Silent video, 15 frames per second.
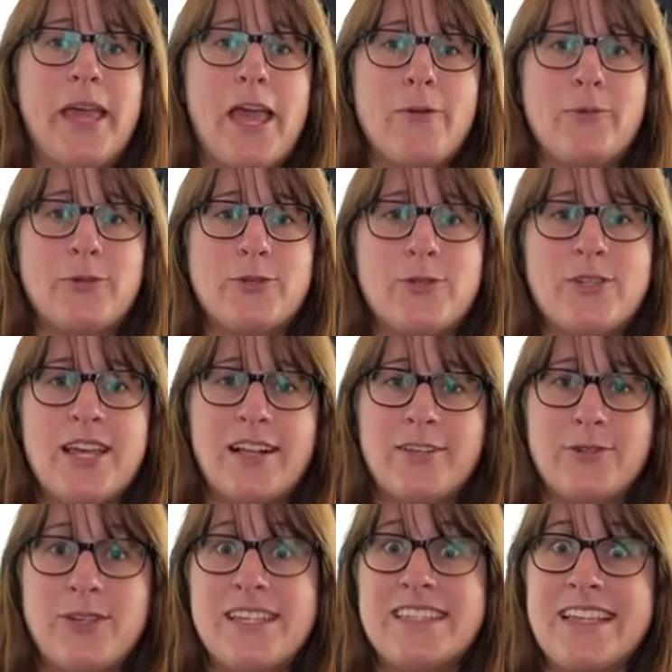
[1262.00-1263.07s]
able to tell
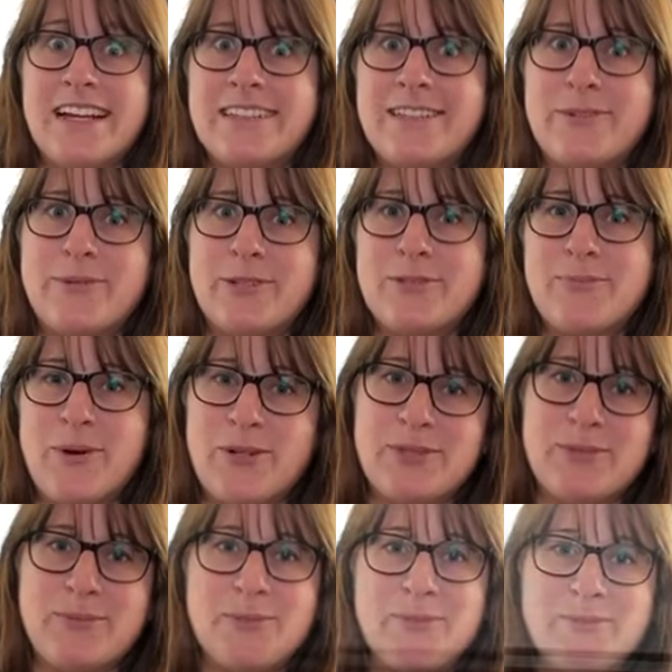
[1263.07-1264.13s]
you exactly what's possible.